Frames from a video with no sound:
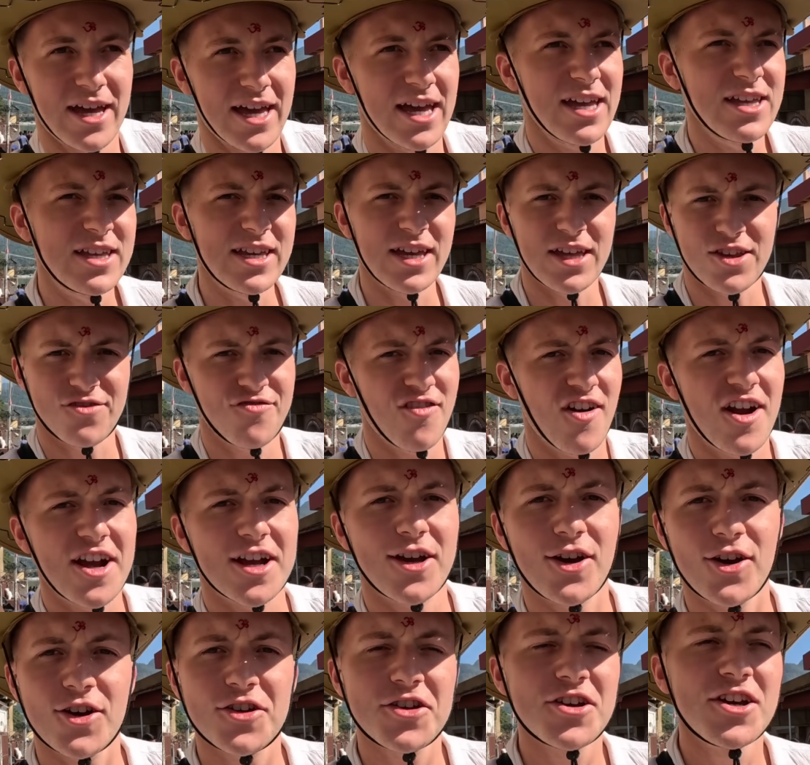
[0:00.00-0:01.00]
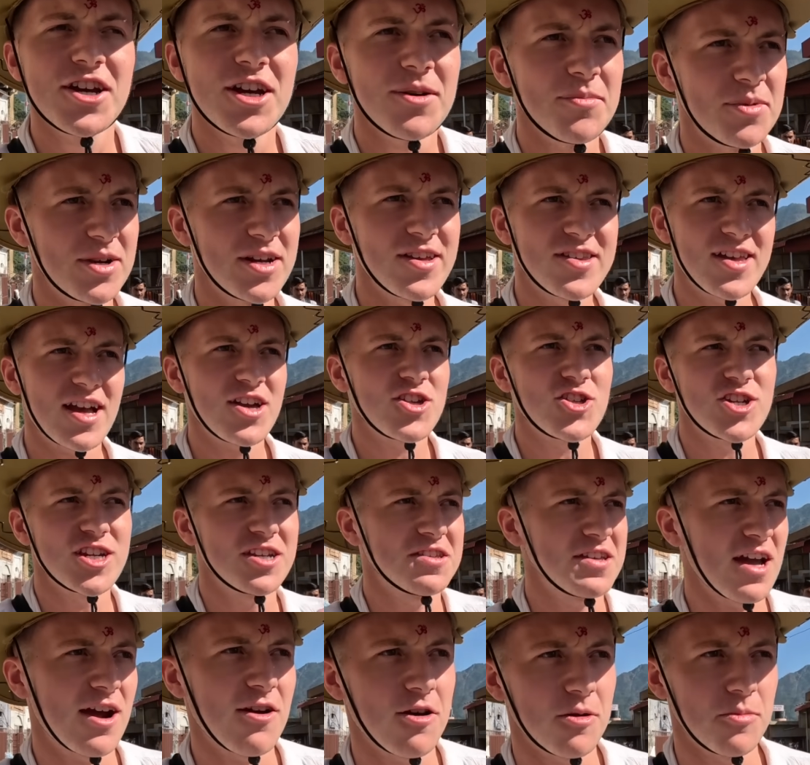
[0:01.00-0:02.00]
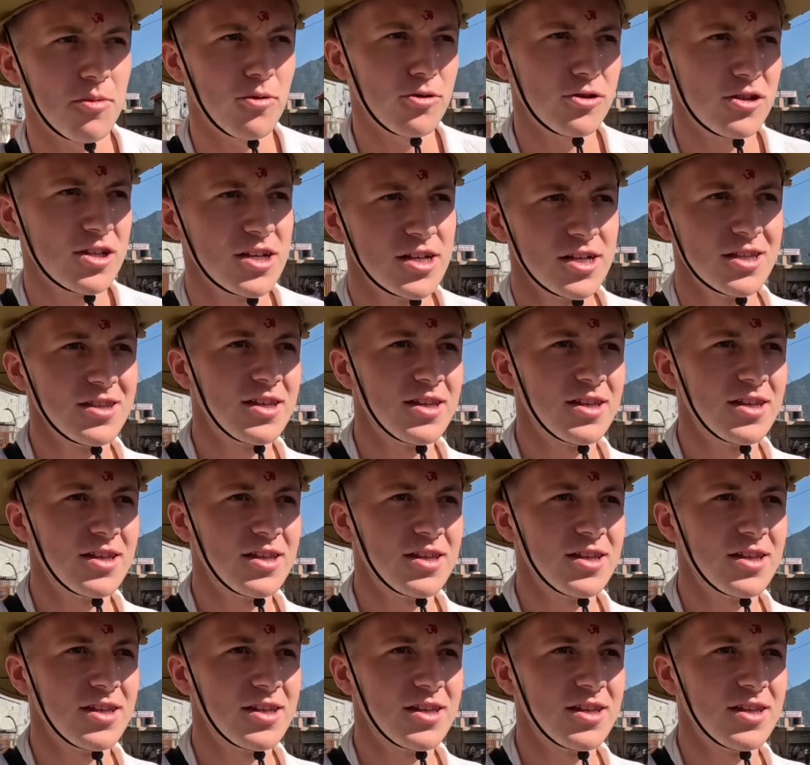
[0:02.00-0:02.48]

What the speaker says: Hindi is very good, but it's actually terrible.